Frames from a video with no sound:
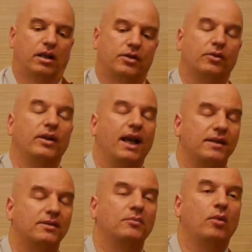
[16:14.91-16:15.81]
So he
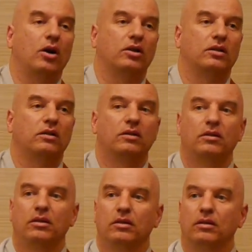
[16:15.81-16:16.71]
asked the monk,
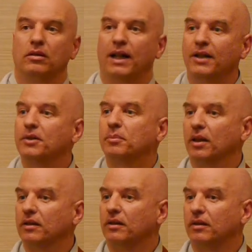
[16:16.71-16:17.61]
Elder
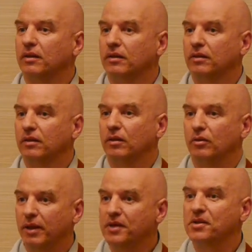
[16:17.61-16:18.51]
brother,
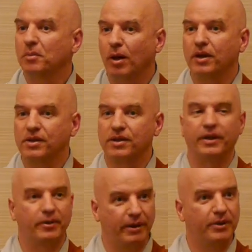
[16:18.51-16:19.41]
where is the
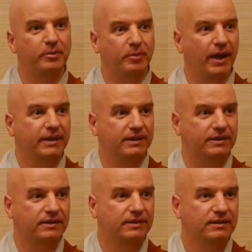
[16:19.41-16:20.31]
monastery where you
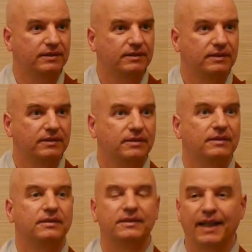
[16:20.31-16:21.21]
practice?
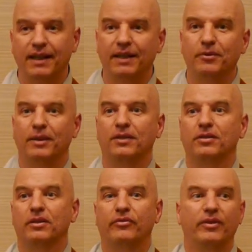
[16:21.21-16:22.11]
Then he went
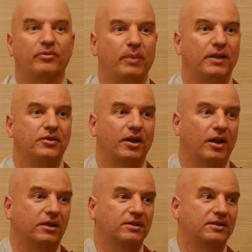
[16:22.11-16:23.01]
to the fifth
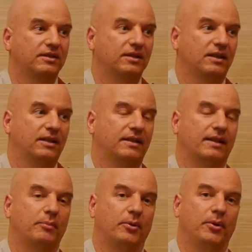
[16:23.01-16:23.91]
patriarch's
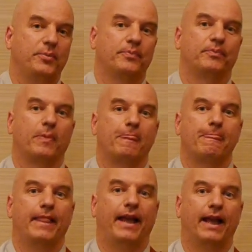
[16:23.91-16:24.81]
temple
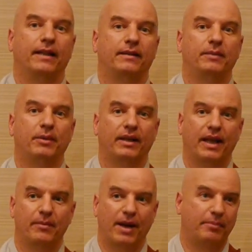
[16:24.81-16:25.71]
and he
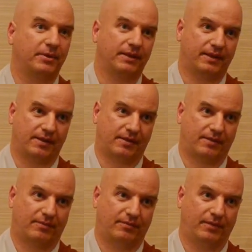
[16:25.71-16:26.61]
became an
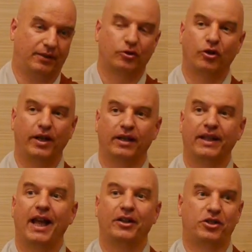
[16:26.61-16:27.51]
apprentice in Korean
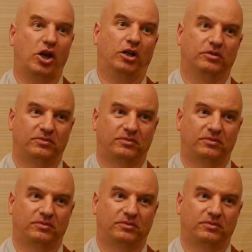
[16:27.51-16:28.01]
haengja.